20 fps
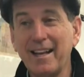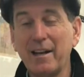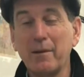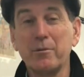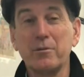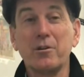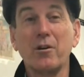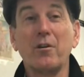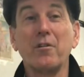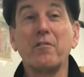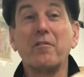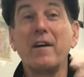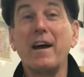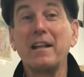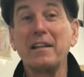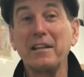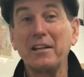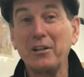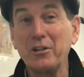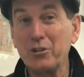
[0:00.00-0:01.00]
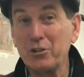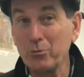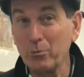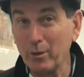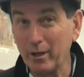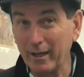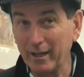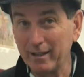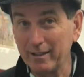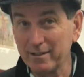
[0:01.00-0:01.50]
It was called the Fat Lady
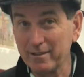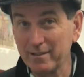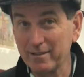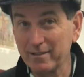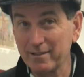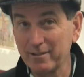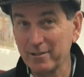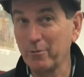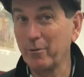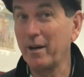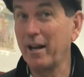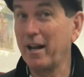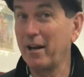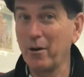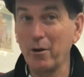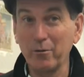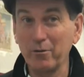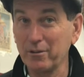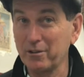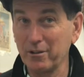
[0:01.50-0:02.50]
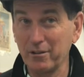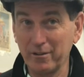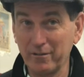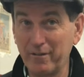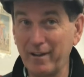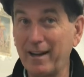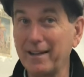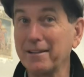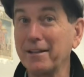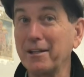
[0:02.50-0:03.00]
Swings. So it ain't over till the
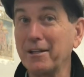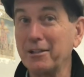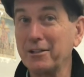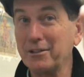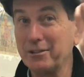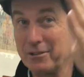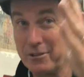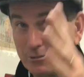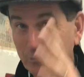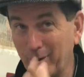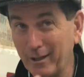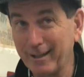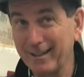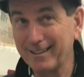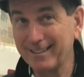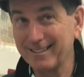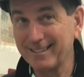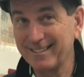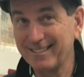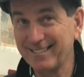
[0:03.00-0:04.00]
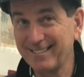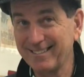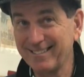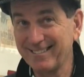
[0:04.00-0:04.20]
Fat Lady swings.